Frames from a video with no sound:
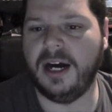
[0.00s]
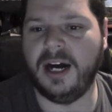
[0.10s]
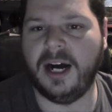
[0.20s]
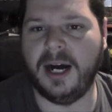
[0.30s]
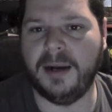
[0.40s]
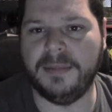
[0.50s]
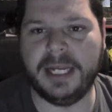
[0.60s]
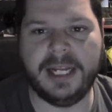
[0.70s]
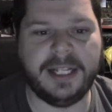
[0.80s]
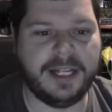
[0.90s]
Um,
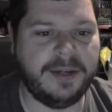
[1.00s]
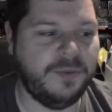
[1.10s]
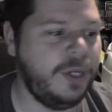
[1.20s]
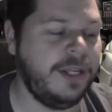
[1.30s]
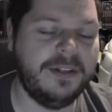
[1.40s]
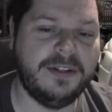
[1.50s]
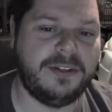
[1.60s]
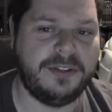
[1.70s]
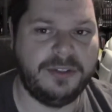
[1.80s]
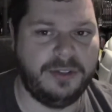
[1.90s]
and then we the,
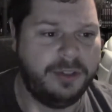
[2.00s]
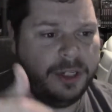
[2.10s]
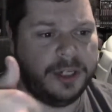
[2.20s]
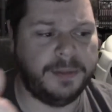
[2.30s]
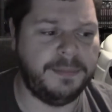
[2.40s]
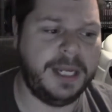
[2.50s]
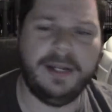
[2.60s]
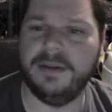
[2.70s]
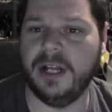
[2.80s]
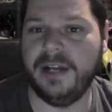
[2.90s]
the,
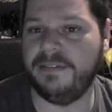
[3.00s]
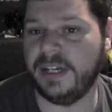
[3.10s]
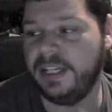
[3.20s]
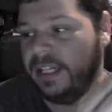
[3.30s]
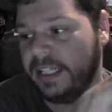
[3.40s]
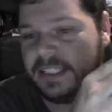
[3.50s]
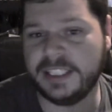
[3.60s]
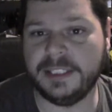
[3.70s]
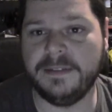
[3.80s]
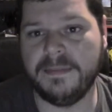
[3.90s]
main line finally lets
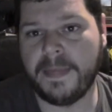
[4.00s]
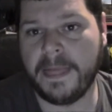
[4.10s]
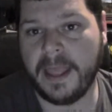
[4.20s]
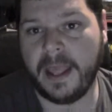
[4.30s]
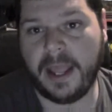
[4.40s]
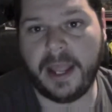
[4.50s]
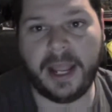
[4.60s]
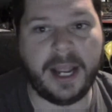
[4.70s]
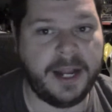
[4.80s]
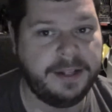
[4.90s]
in,
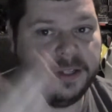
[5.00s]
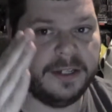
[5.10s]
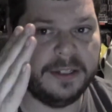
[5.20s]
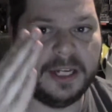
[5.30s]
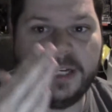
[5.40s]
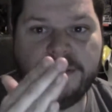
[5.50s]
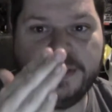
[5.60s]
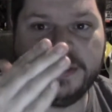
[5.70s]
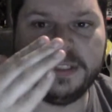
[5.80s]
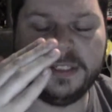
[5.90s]
and the line
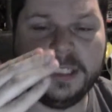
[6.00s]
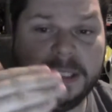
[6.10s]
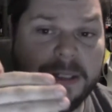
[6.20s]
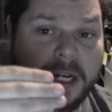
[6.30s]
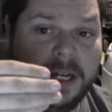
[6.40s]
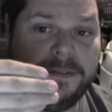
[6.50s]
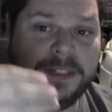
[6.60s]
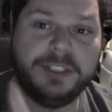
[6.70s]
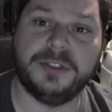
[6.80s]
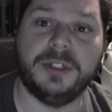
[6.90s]
for the uh,
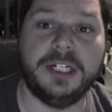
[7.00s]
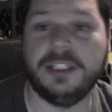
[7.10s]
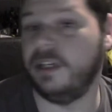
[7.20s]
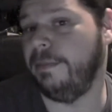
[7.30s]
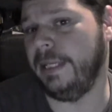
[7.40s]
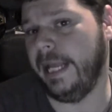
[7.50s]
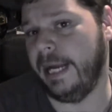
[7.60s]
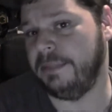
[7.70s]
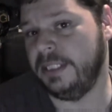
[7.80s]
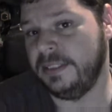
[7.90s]
official store has already been
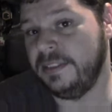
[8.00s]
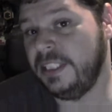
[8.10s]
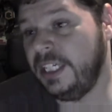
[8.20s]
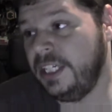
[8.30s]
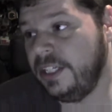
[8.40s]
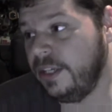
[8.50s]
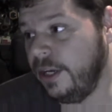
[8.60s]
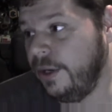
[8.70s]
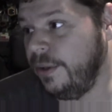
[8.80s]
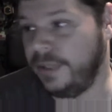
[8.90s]
kept.
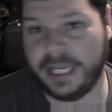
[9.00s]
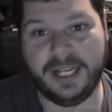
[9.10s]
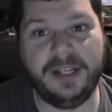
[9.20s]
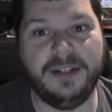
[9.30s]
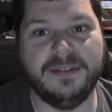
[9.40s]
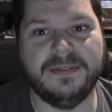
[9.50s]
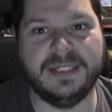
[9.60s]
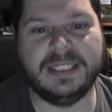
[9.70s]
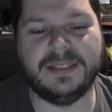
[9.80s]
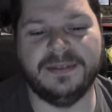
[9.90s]
Okay,
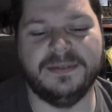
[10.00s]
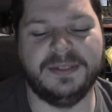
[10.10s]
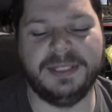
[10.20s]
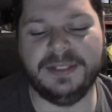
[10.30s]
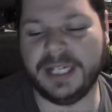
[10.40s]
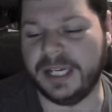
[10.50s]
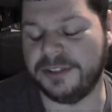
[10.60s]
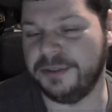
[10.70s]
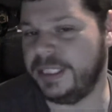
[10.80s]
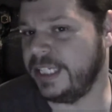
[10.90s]
well, what do we do now?
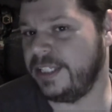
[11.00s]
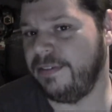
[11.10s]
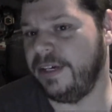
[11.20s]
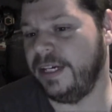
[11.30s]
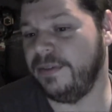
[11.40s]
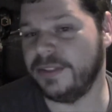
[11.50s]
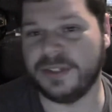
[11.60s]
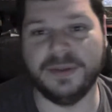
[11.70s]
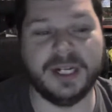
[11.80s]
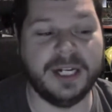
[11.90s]
So we text our friend,
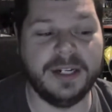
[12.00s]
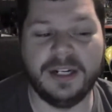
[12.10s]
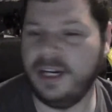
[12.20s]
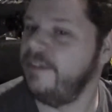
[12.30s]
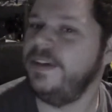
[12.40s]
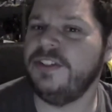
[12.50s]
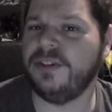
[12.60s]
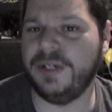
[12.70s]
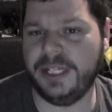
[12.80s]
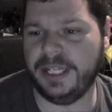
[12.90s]
"What's going on?" Our friend's
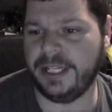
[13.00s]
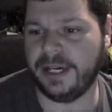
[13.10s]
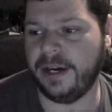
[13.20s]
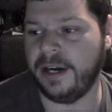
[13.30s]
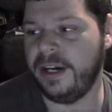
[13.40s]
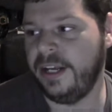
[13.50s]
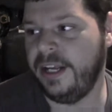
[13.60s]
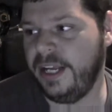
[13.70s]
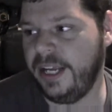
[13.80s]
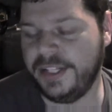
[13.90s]
already in there
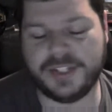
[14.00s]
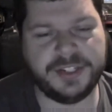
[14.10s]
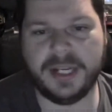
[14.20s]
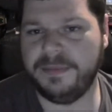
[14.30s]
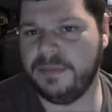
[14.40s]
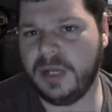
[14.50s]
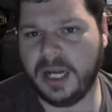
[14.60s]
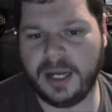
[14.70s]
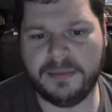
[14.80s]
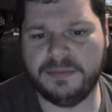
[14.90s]
and says, "Yep,
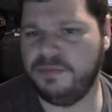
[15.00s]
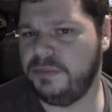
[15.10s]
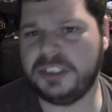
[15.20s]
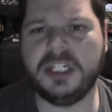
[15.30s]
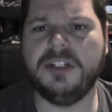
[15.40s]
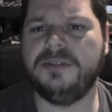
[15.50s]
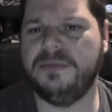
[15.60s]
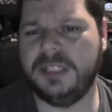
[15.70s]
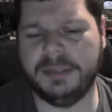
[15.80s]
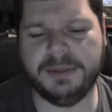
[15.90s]
yeah, um, just tell us,
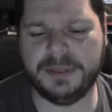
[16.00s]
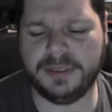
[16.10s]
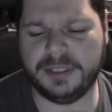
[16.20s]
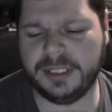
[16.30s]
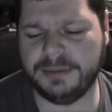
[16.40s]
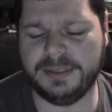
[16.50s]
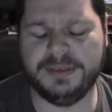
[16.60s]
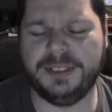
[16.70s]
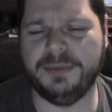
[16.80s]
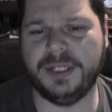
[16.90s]
tell me what, tell
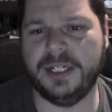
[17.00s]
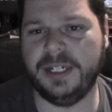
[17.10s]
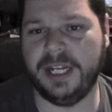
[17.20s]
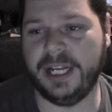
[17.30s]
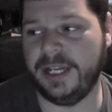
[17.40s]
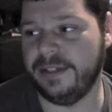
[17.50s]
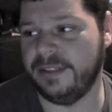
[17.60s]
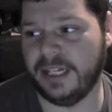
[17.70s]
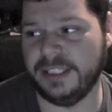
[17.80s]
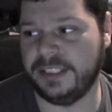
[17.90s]
me what you want,
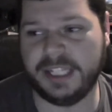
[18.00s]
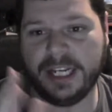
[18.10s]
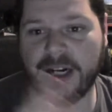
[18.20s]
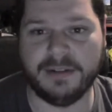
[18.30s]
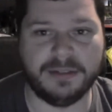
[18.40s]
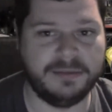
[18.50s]
and I'll just take care